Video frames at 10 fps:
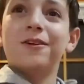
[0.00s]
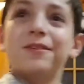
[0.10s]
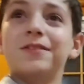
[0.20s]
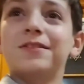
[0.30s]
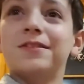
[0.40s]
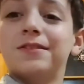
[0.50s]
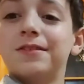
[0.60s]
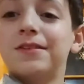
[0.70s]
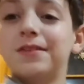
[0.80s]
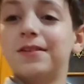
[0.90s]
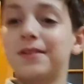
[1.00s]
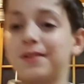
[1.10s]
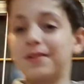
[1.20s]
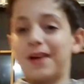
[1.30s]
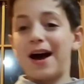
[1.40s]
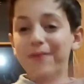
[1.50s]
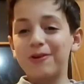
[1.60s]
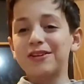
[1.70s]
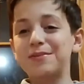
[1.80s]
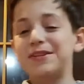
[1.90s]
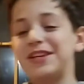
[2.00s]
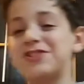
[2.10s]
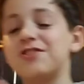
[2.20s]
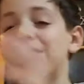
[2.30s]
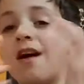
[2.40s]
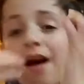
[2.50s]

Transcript: people! I'm going to be teaching you,